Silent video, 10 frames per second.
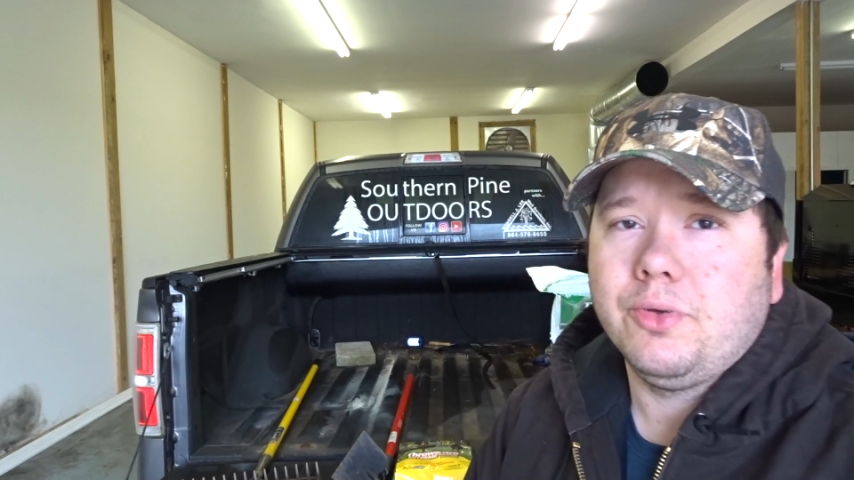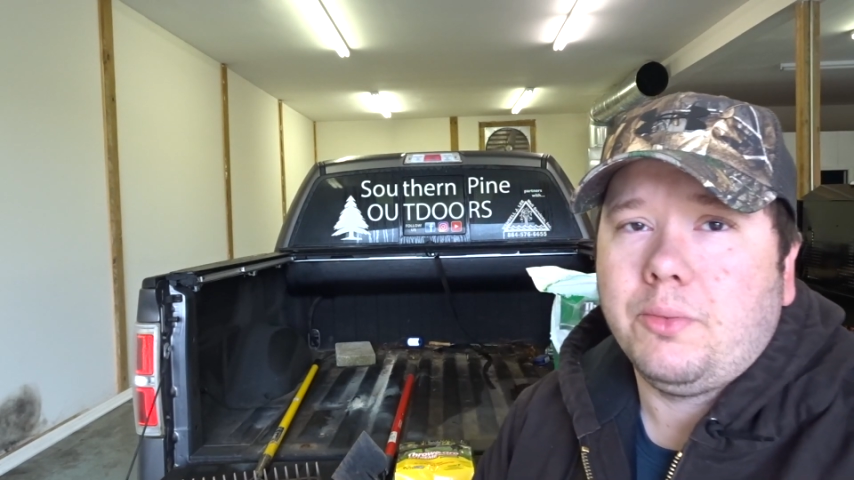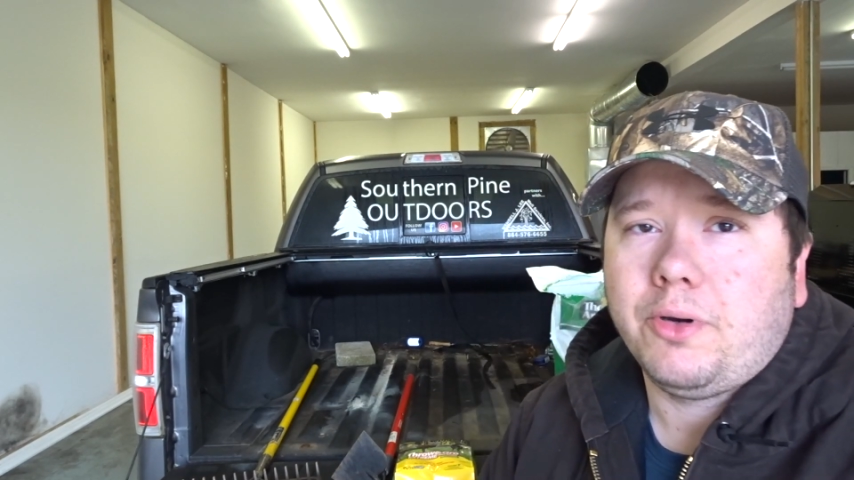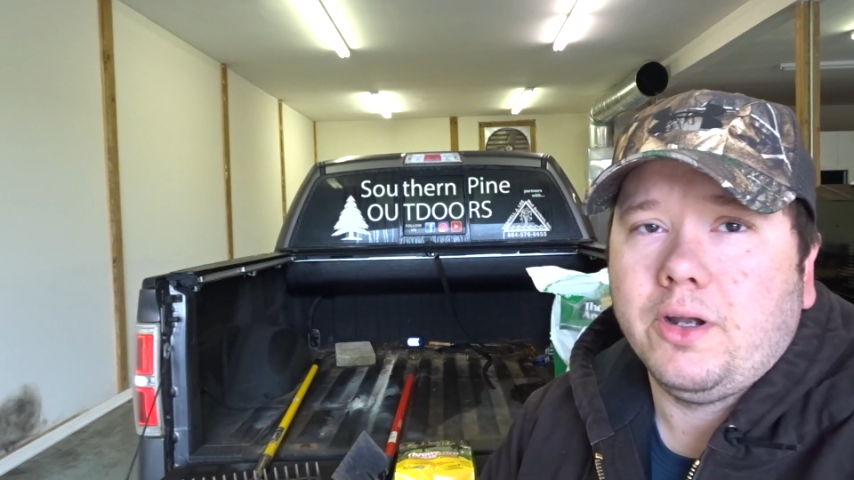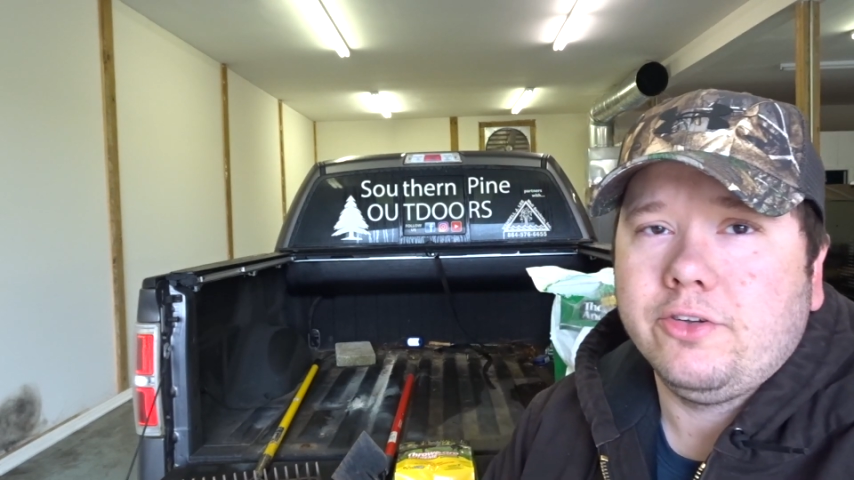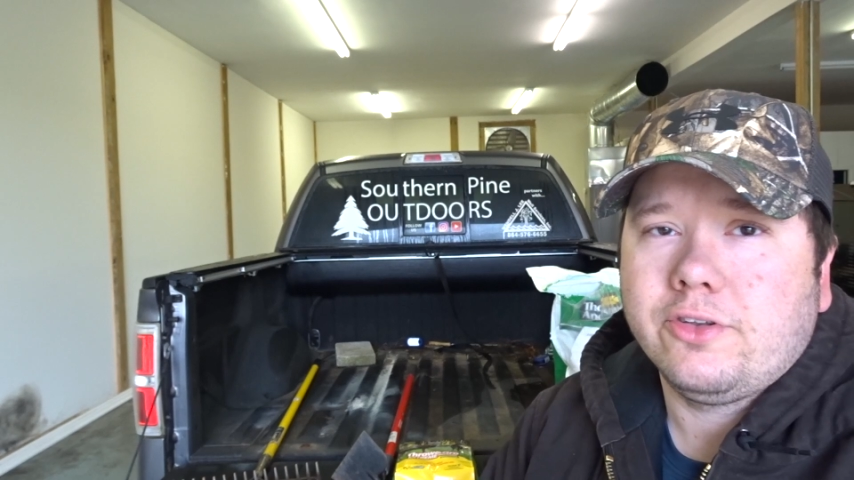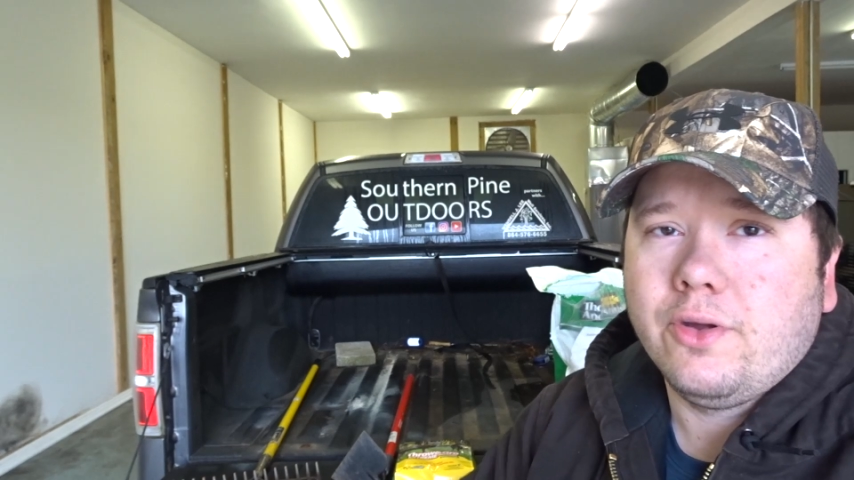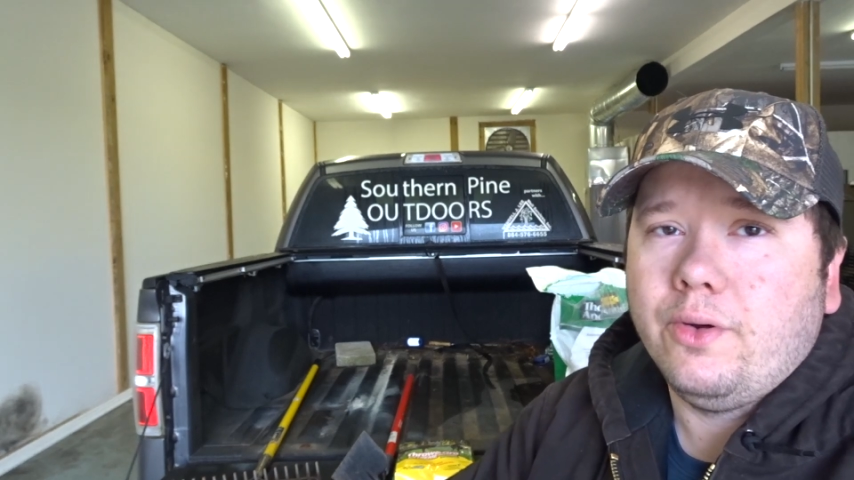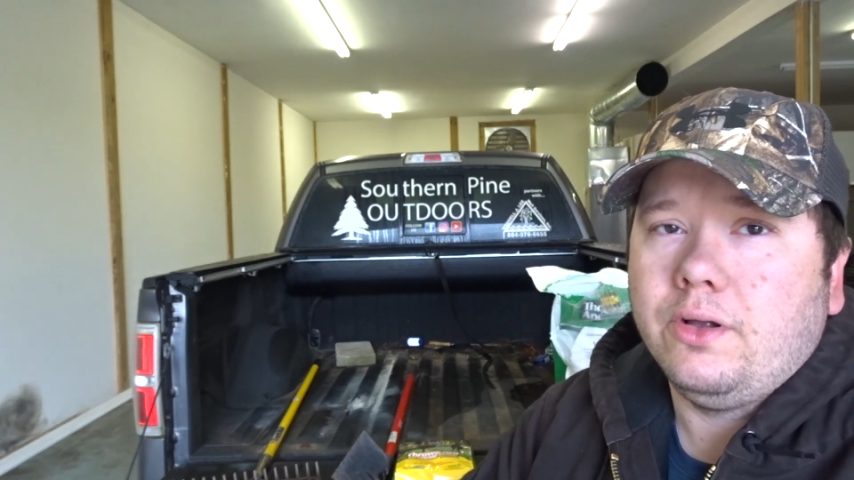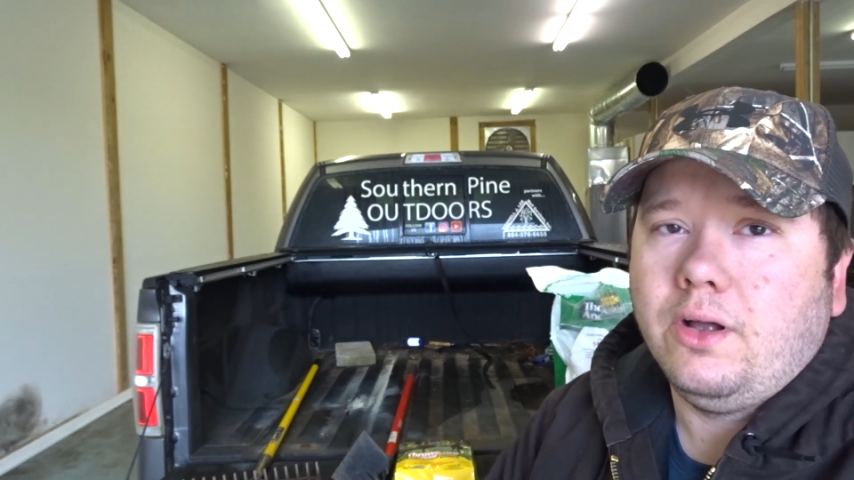So I'll probably just
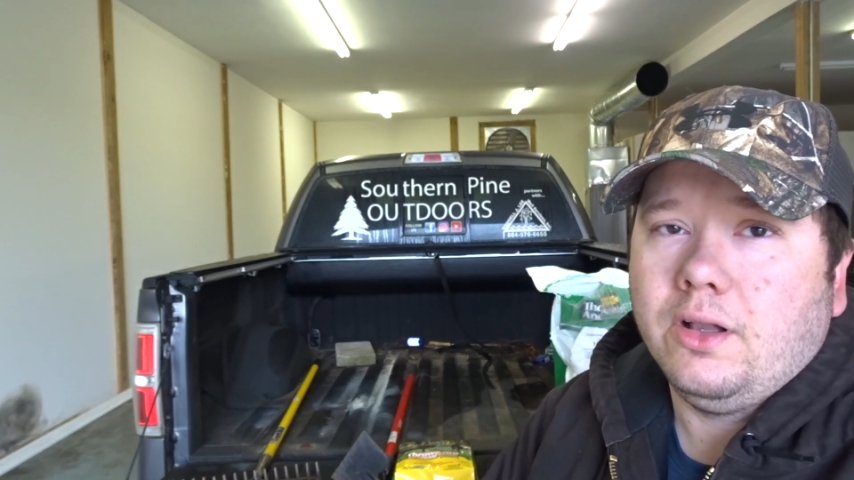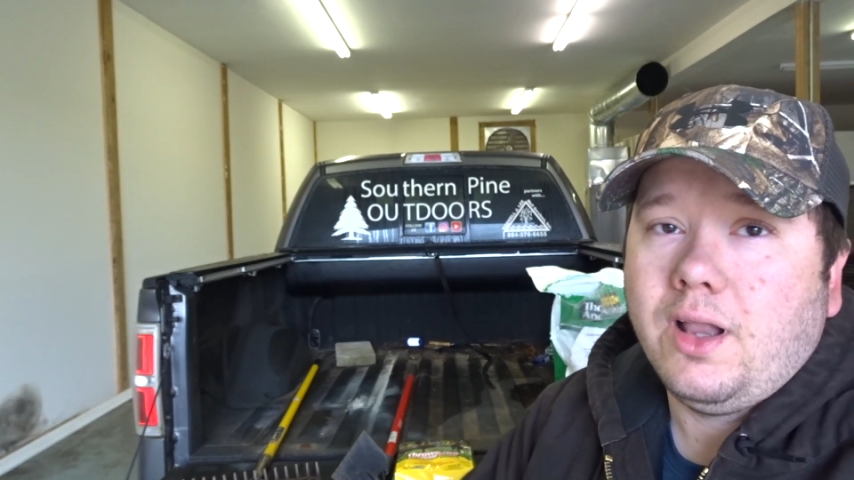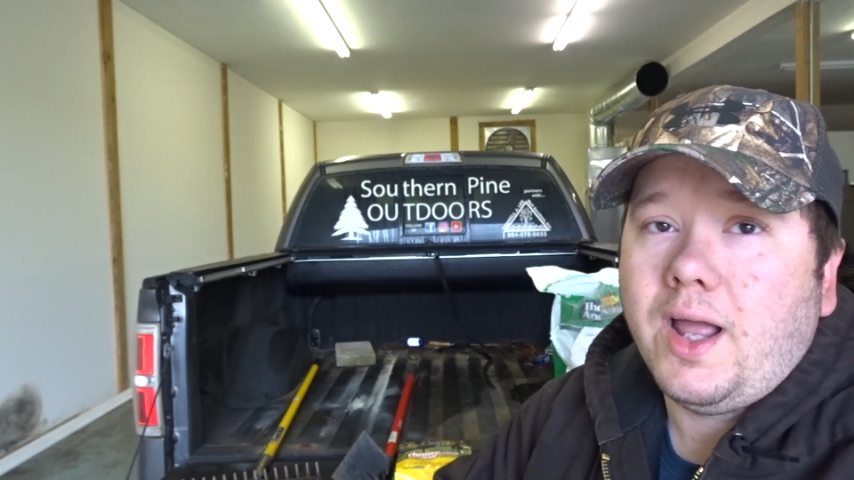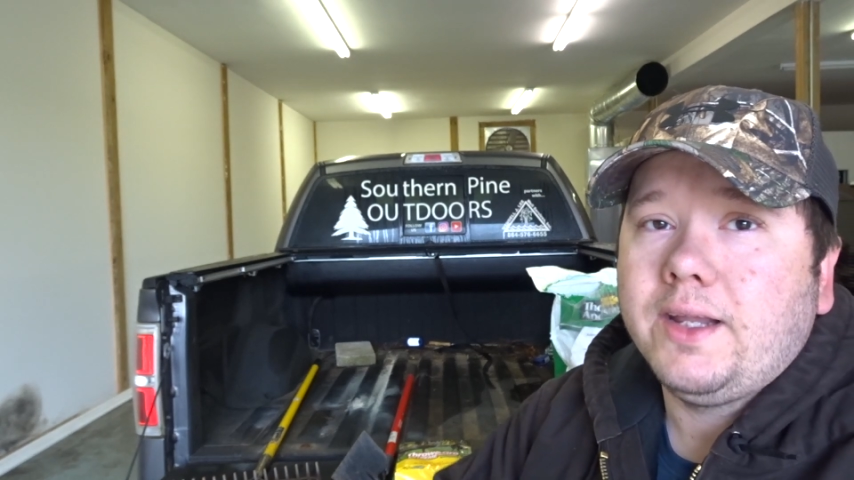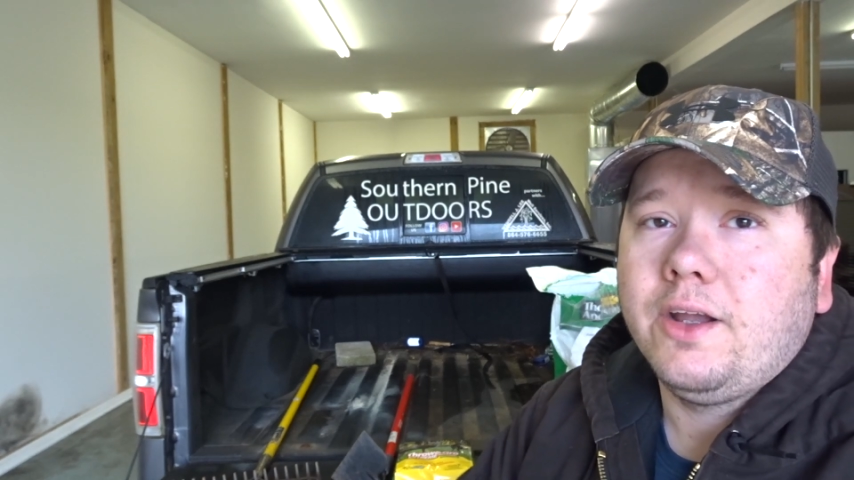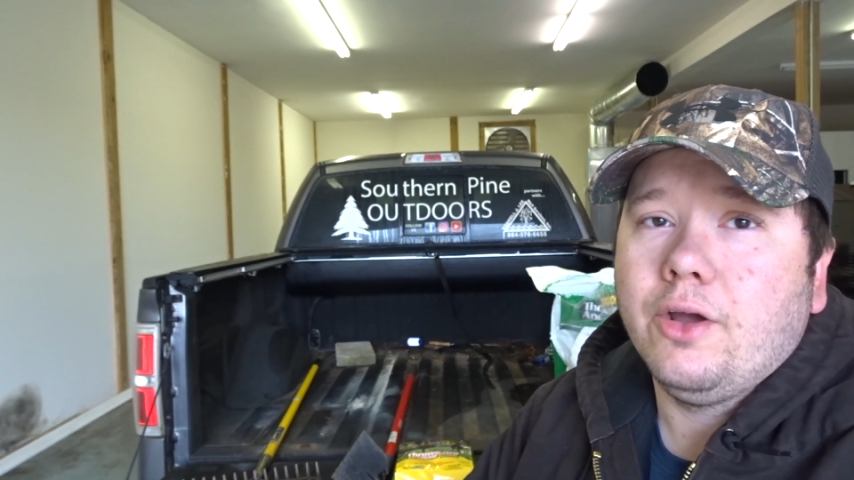throw a light